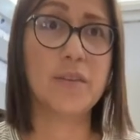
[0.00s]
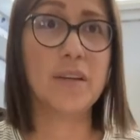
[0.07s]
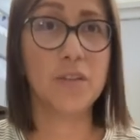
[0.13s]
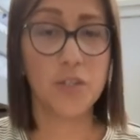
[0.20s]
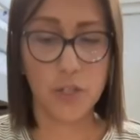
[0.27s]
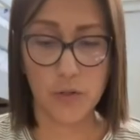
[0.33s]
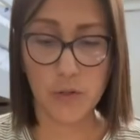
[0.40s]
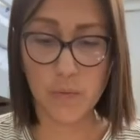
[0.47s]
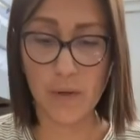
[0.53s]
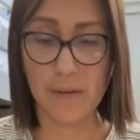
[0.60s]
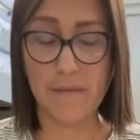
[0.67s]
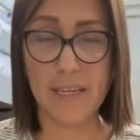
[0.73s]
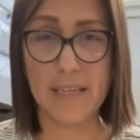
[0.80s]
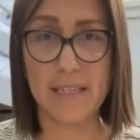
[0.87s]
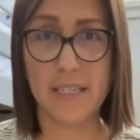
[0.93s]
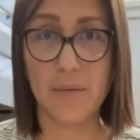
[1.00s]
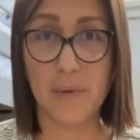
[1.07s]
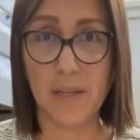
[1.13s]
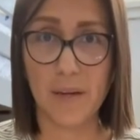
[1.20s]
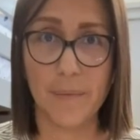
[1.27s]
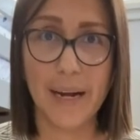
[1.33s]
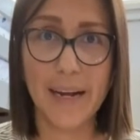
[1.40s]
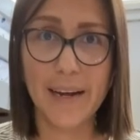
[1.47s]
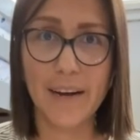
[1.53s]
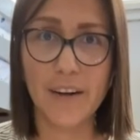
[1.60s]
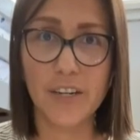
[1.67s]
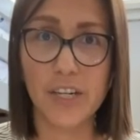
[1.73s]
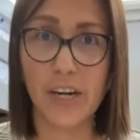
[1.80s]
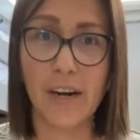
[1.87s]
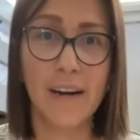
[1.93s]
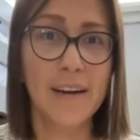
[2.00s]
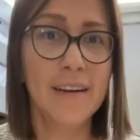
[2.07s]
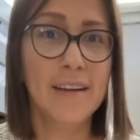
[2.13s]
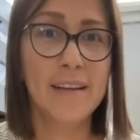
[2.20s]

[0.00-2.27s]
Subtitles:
They'll choose one of these to be their main character,